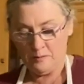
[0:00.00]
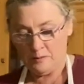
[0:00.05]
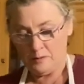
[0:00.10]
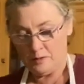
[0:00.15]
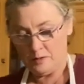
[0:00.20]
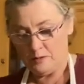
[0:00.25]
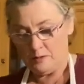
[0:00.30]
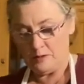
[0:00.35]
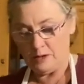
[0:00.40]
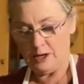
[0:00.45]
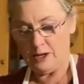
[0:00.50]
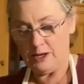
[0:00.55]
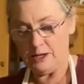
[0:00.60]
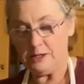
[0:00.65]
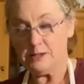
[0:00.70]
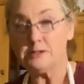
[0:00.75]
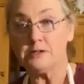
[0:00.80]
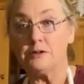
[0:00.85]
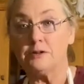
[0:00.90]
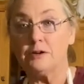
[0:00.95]
Okay,
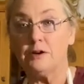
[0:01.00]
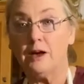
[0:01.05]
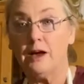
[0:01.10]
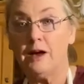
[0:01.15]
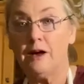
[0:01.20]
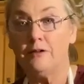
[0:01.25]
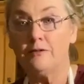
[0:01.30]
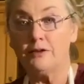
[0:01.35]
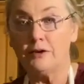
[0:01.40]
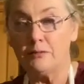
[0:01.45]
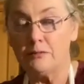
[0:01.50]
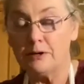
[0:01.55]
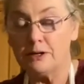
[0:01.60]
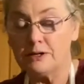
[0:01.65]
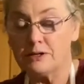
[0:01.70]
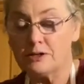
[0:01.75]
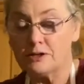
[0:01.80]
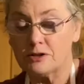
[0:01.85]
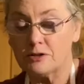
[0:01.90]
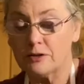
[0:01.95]
so you have your
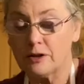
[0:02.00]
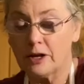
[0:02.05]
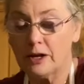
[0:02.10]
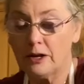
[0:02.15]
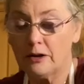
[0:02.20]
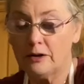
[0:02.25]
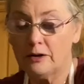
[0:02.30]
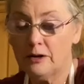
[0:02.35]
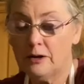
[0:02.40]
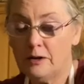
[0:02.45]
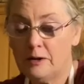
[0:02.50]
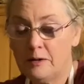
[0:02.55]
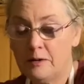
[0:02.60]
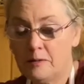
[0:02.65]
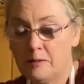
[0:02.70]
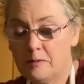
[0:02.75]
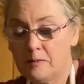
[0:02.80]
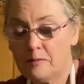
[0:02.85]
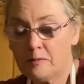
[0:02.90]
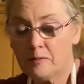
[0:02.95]
mixture there.
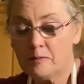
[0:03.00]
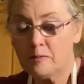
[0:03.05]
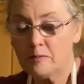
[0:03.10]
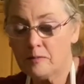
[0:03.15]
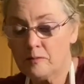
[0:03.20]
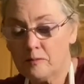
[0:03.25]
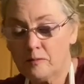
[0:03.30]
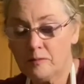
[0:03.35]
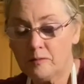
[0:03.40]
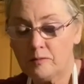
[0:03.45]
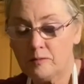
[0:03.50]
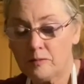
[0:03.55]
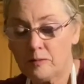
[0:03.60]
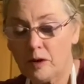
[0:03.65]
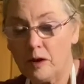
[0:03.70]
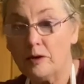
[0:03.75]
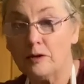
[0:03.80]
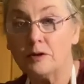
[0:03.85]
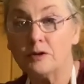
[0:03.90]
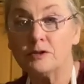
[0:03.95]
And
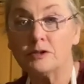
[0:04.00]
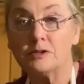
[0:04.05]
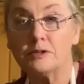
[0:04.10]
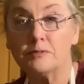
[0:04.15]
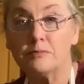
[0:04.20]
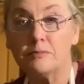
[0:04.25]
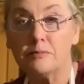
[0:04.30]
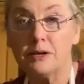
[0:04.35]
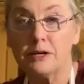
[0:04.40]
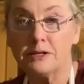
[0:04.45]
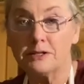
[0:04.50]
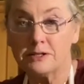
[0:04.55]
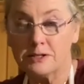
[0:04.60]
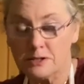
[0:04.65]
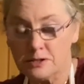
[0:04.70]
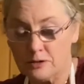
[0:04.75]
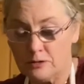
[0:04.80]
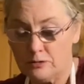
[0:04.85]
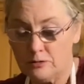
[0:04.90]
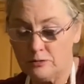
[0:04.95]
you just mix the
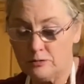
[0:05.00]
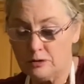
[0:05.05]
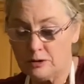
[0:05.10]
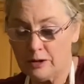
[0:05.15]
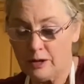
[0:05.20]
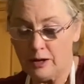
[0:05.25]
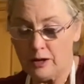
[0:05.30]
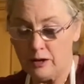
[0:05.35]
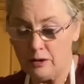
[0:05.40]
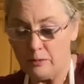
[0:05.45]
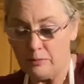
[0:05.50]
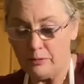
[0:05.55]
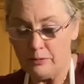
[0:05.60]
whole thing up.